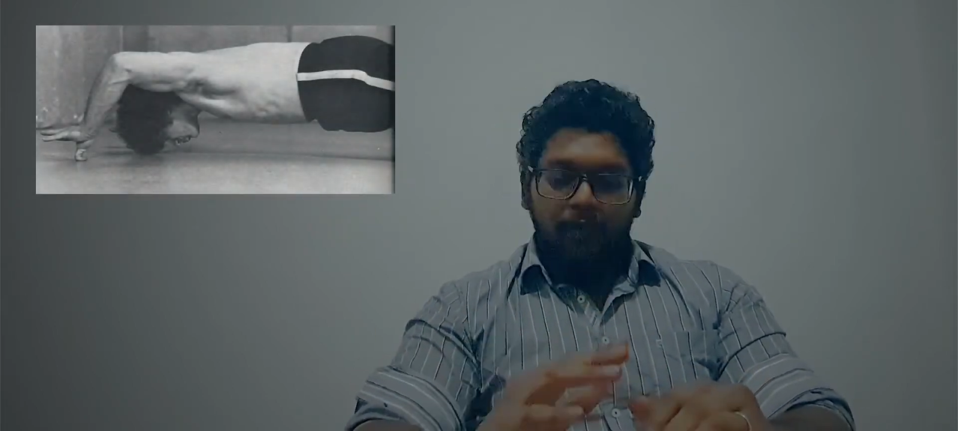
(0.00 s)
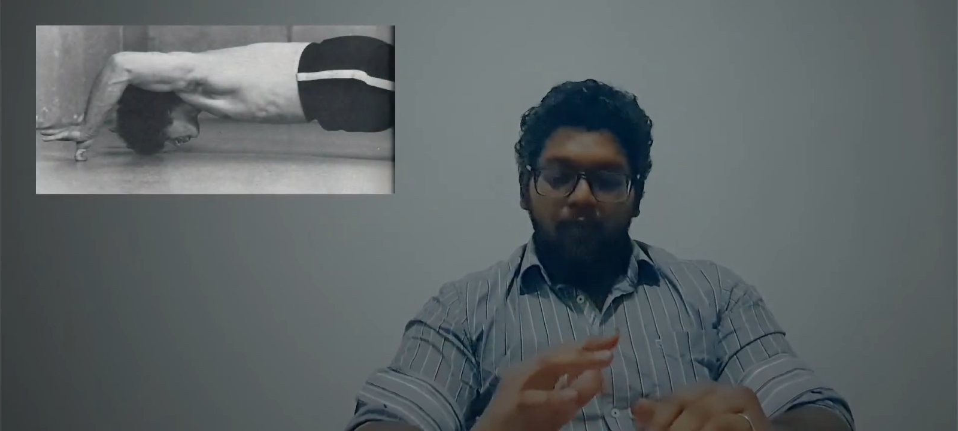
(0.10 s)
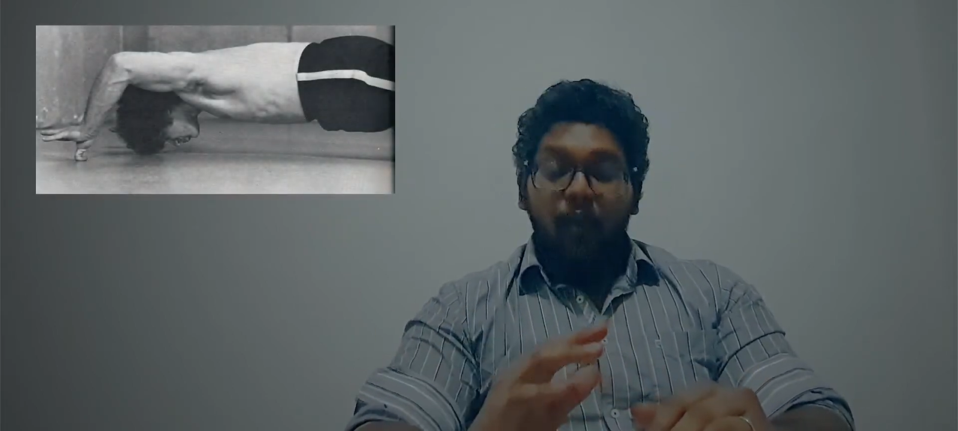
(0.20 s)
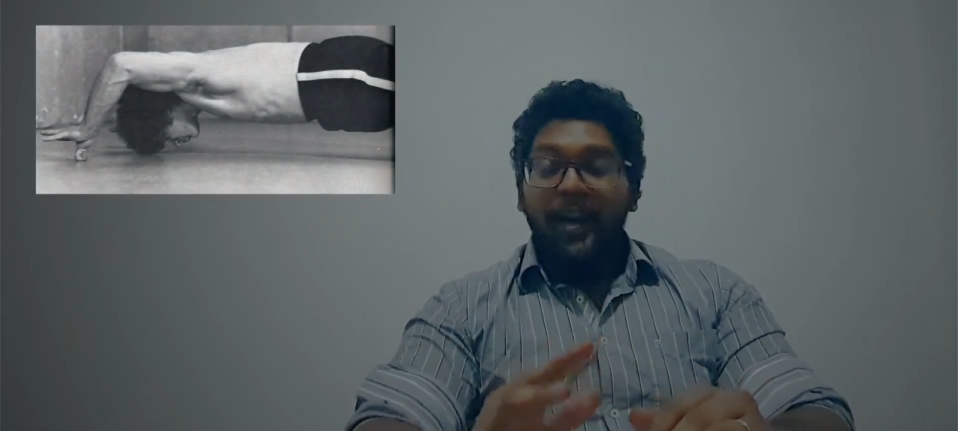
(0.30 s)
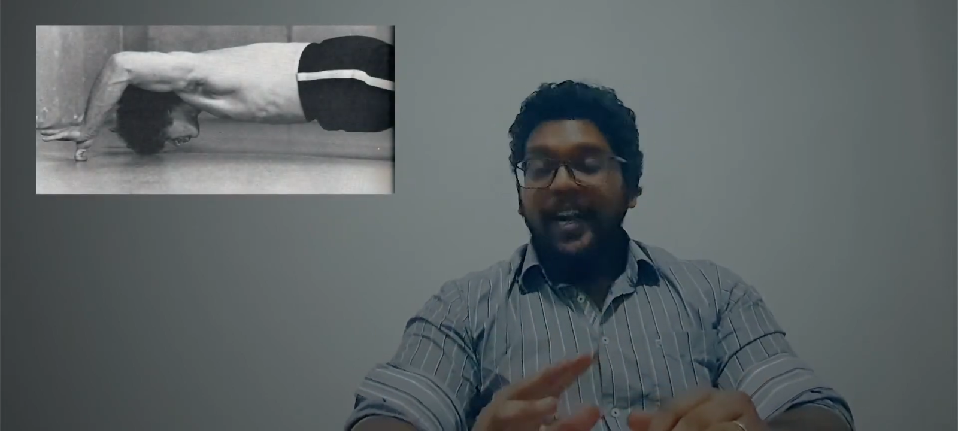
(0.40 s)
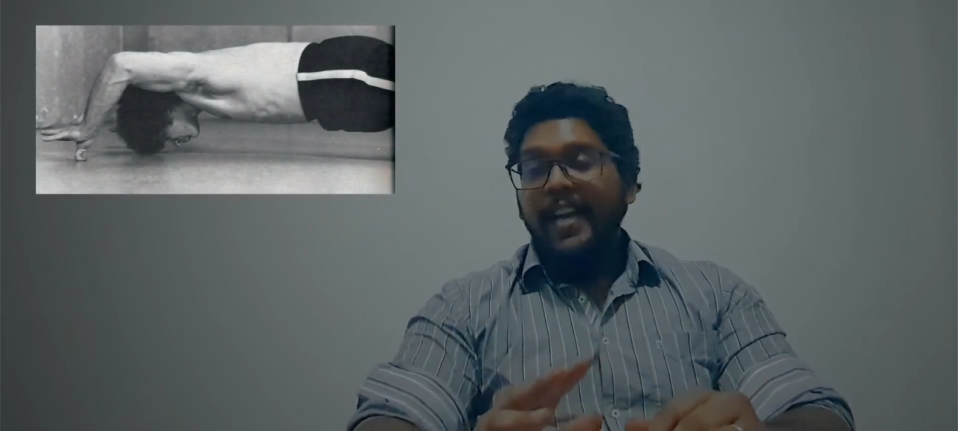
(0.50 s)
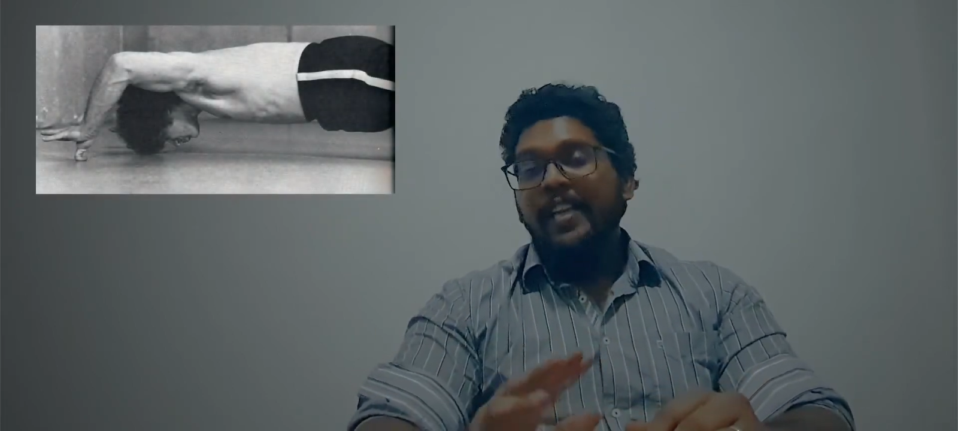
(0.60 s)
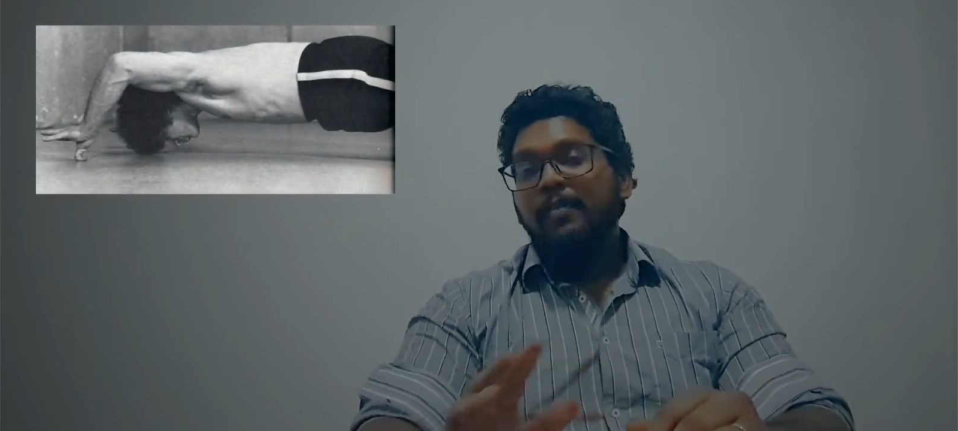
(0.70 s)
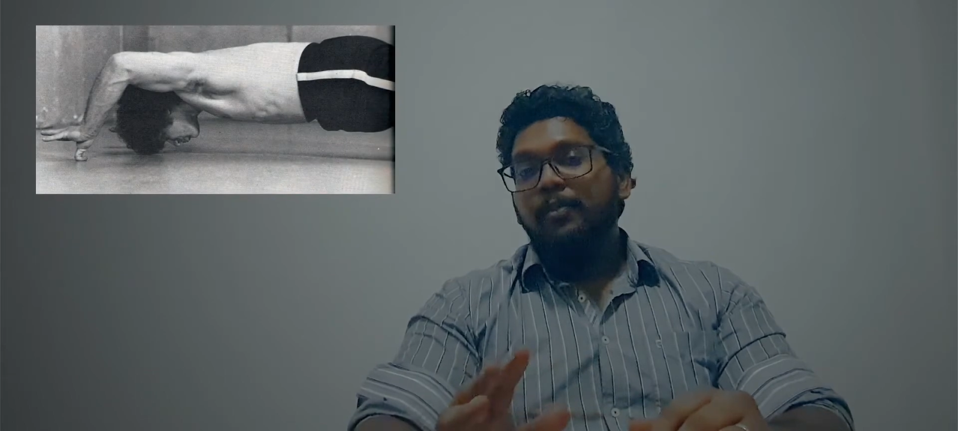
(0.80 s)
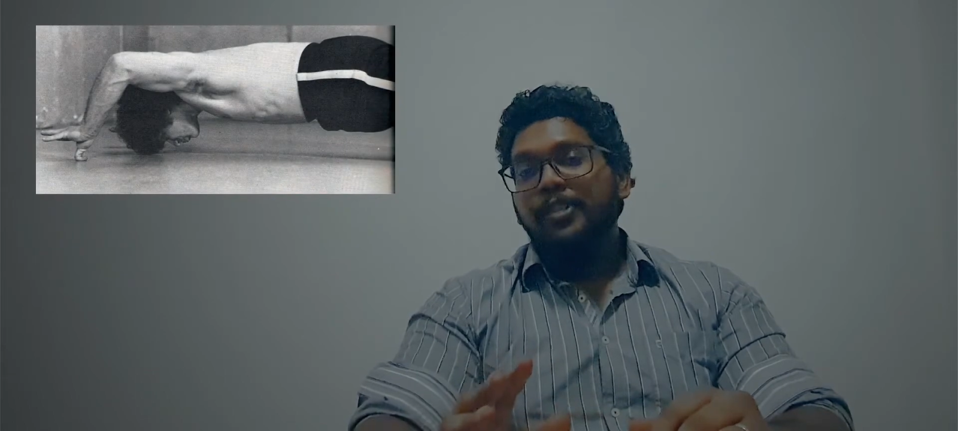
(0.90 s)

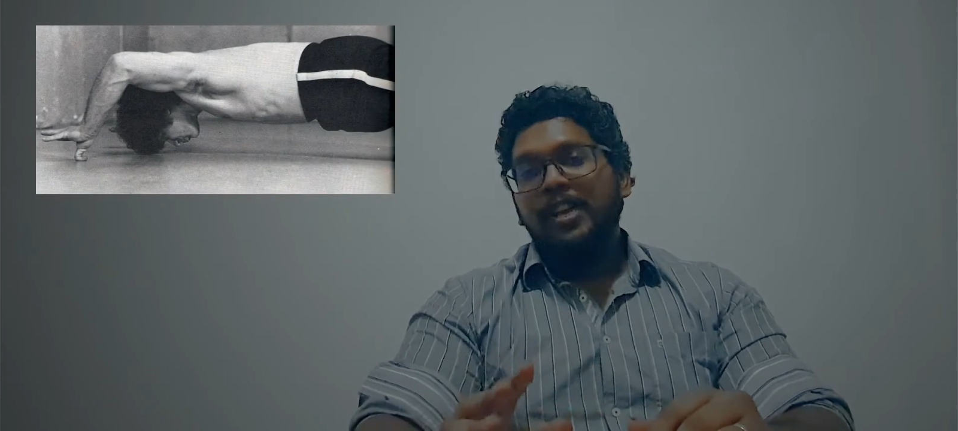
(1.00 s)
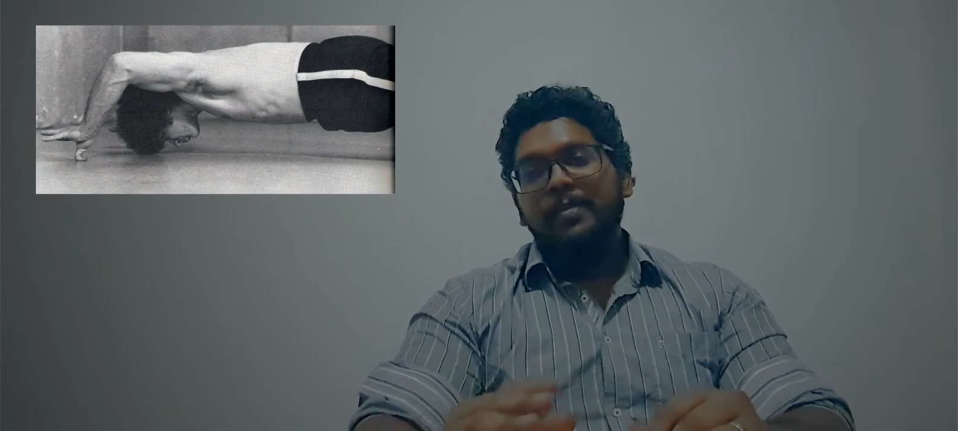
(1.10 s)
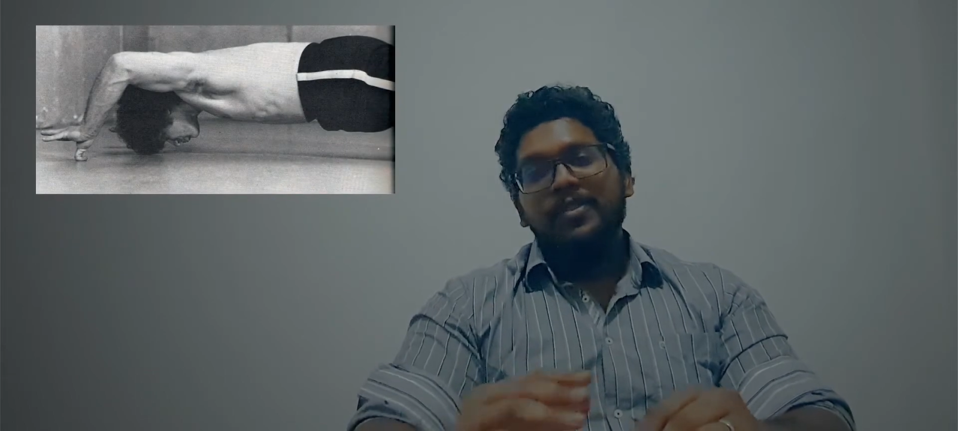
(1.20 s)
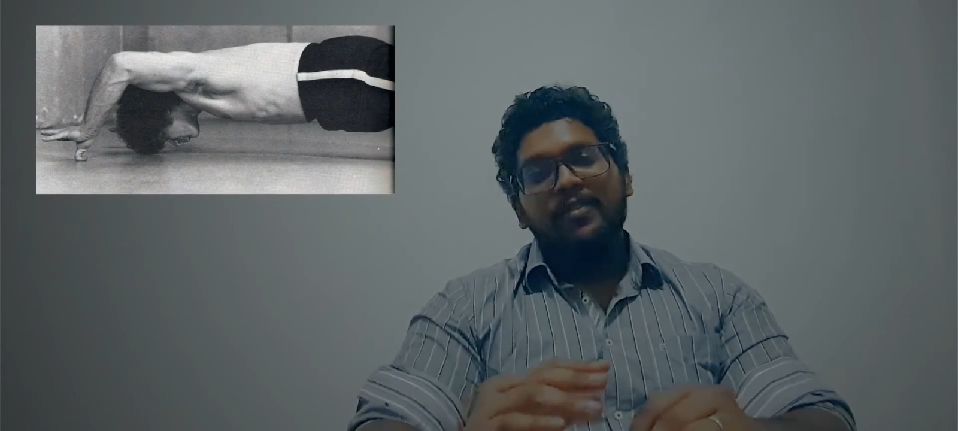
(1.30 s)
One-handed push-ups